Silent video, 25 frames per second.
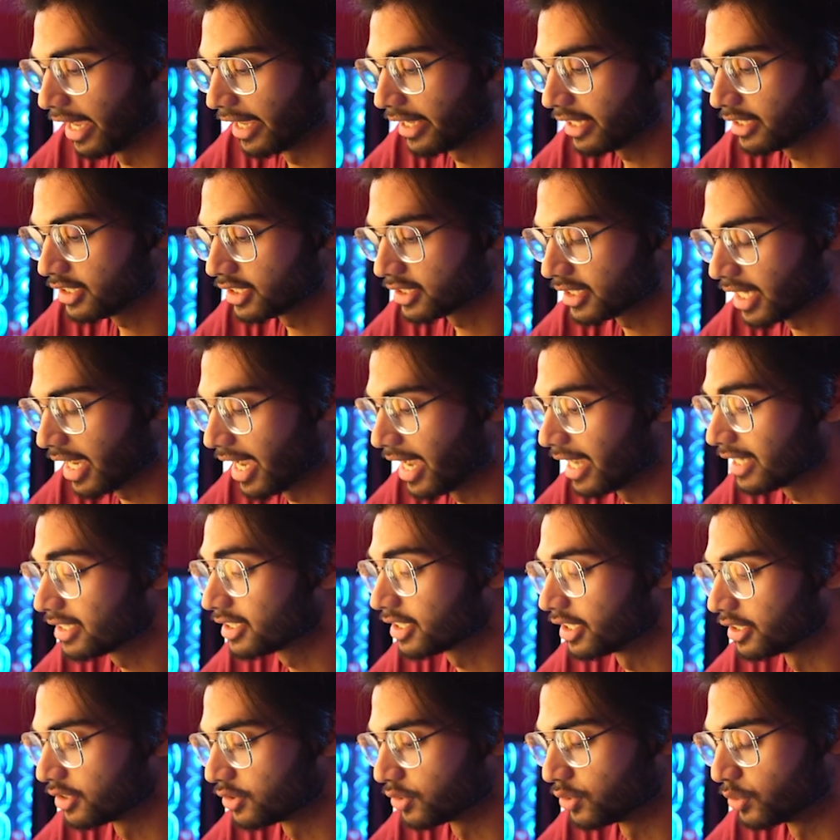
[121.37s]
I can just
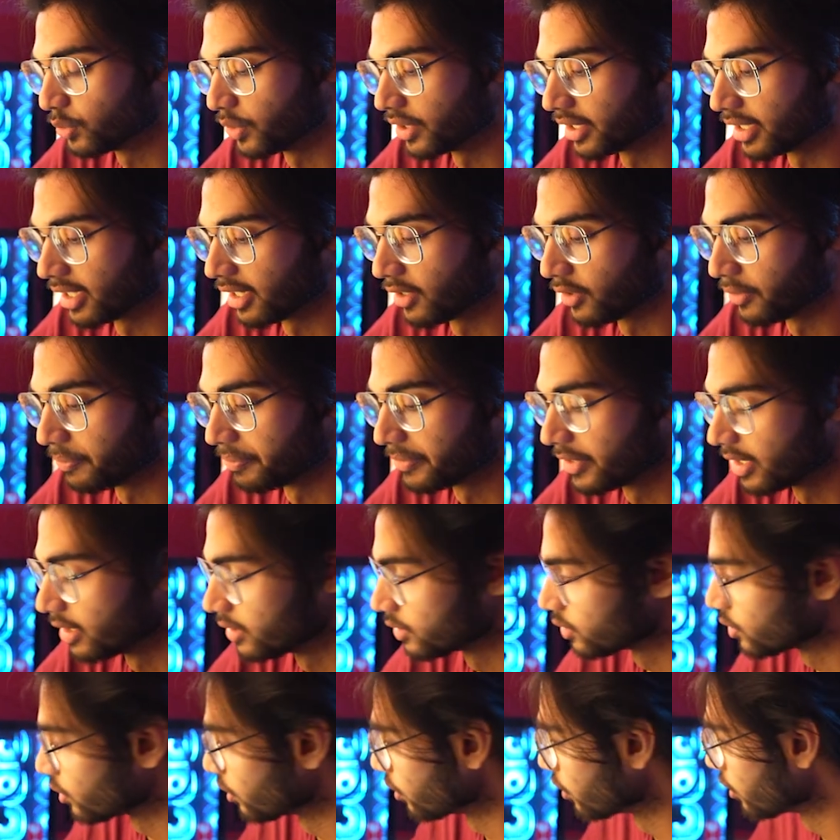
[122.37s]
ask it to do it now.
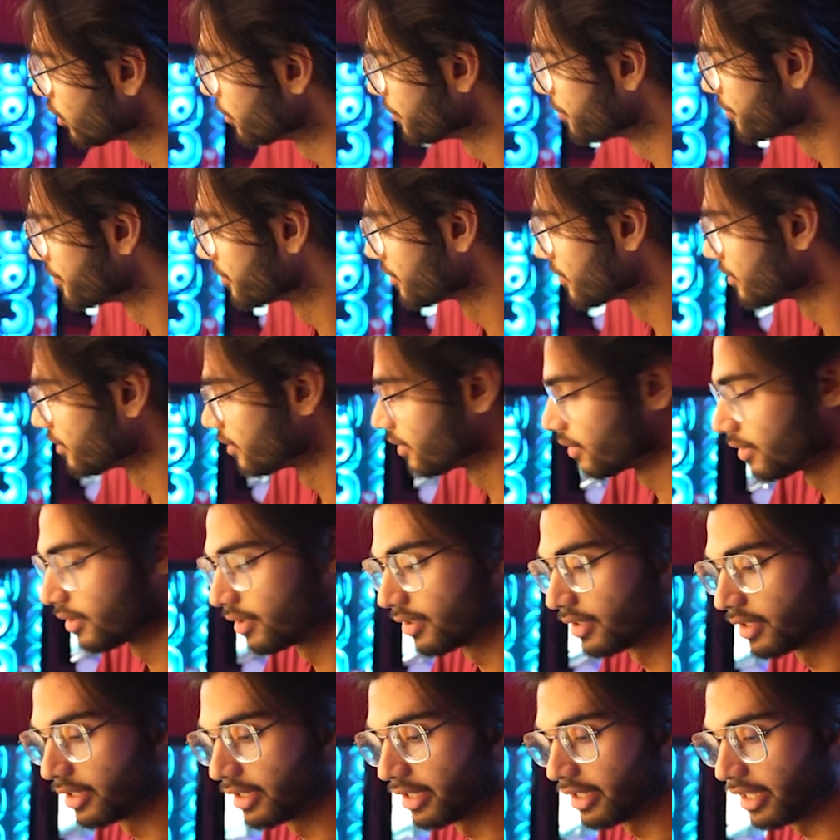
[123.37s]
So
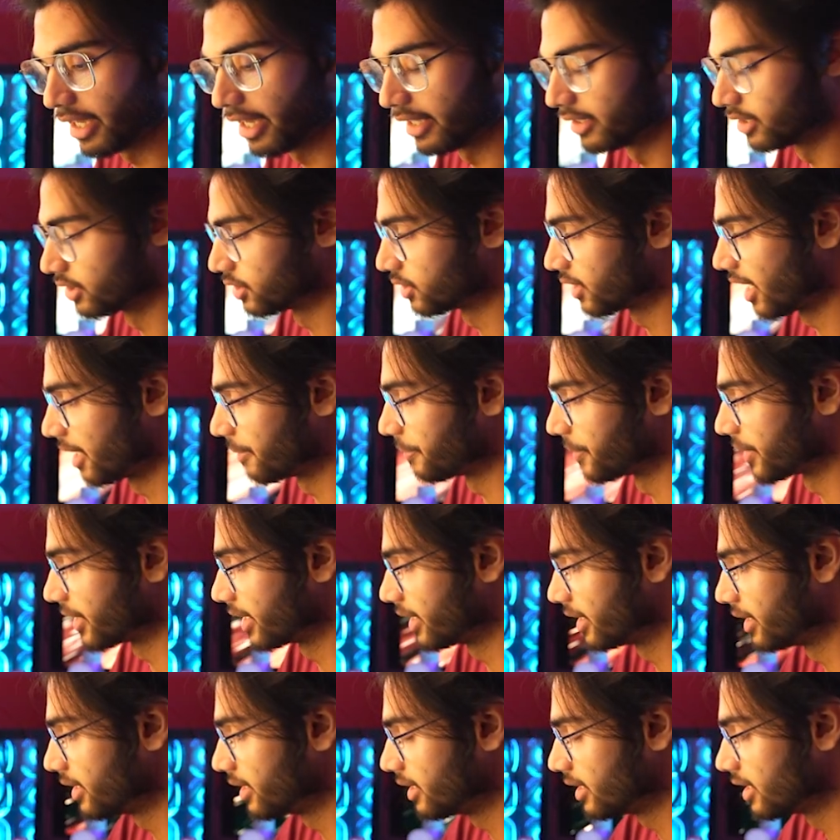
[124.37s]
I'll just type it
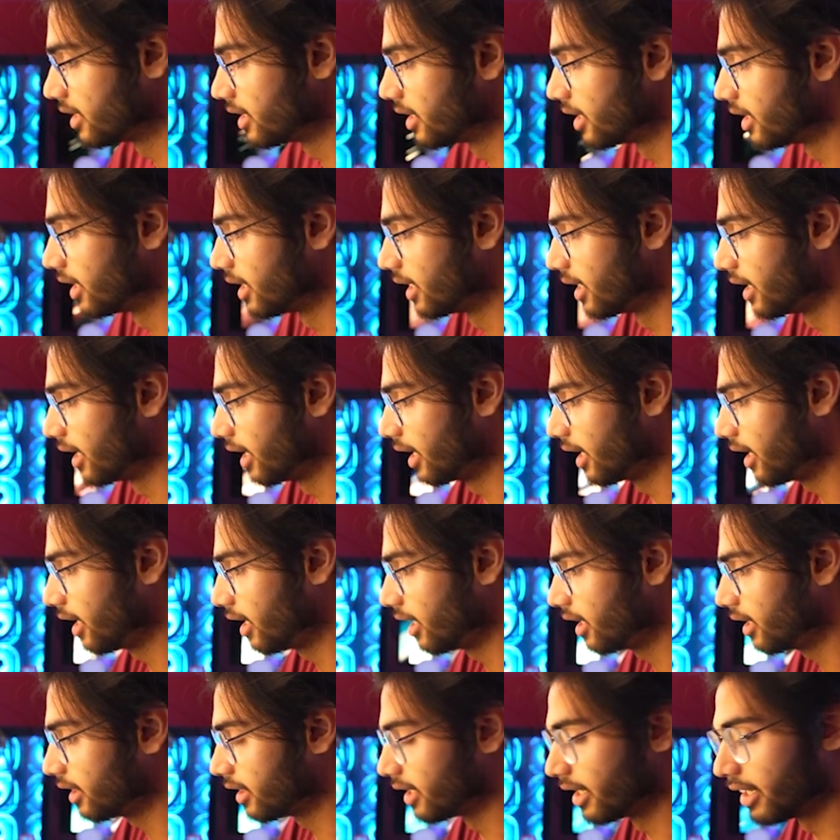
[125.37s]
in.
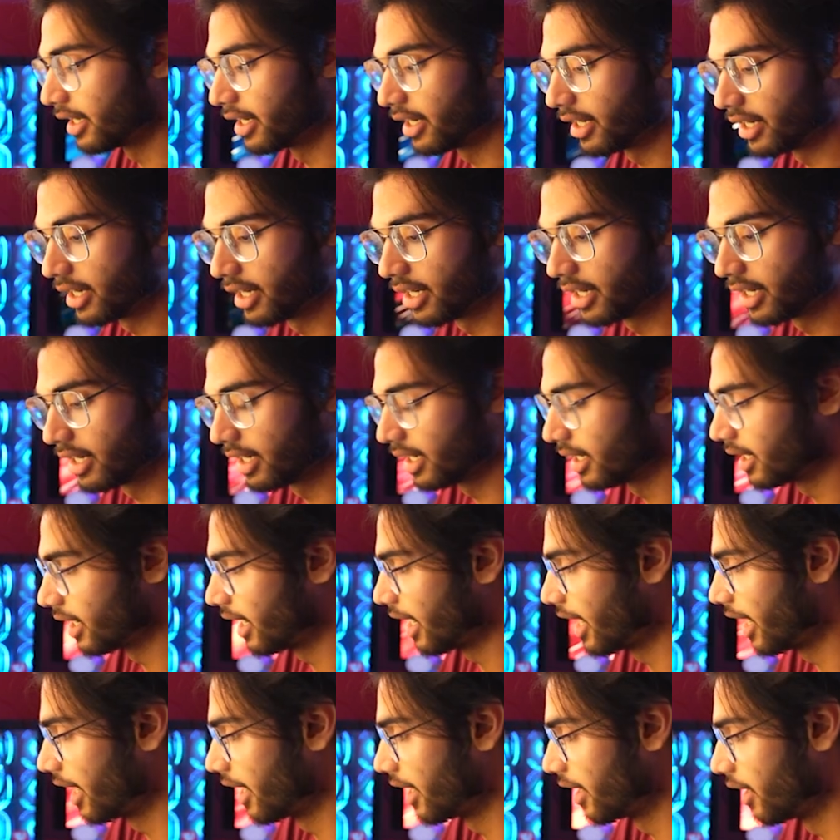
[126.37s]
Hey there,
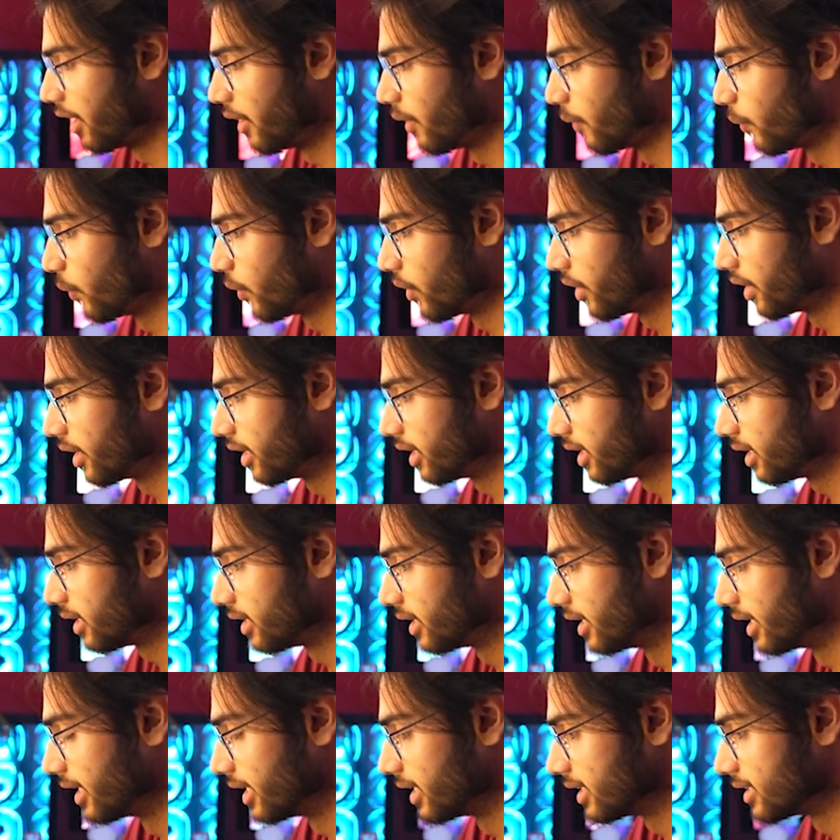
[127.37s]
I want
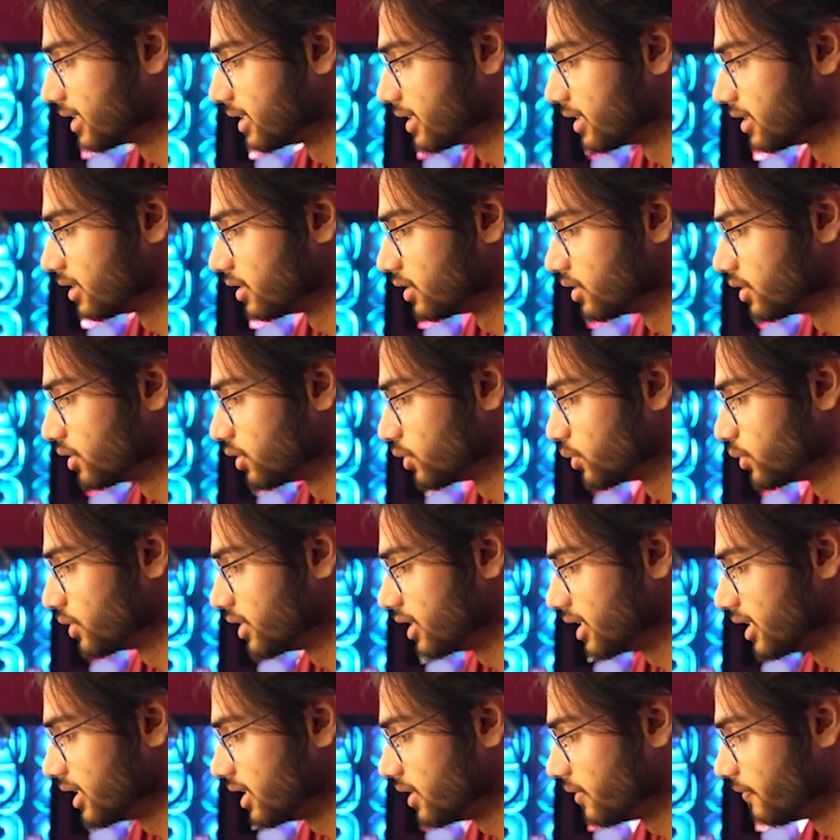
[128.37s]
this
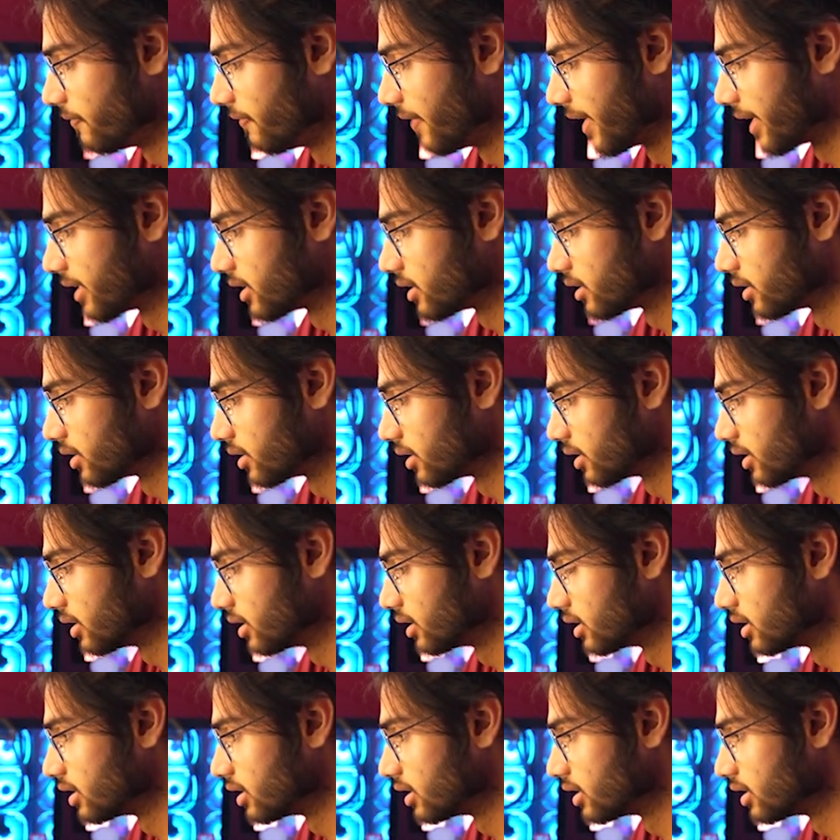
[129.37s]
2D vector